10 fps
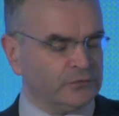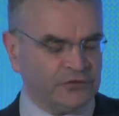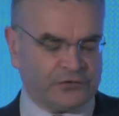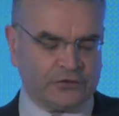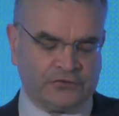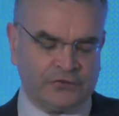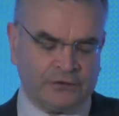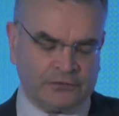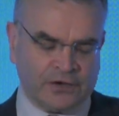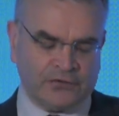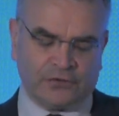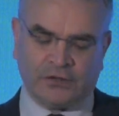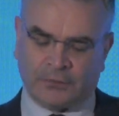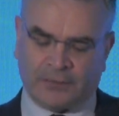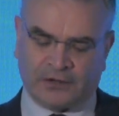research and innovation
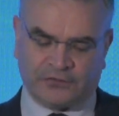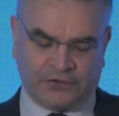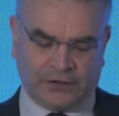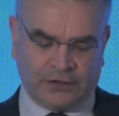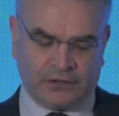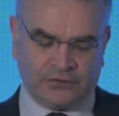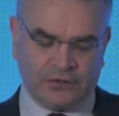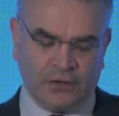in the past decade,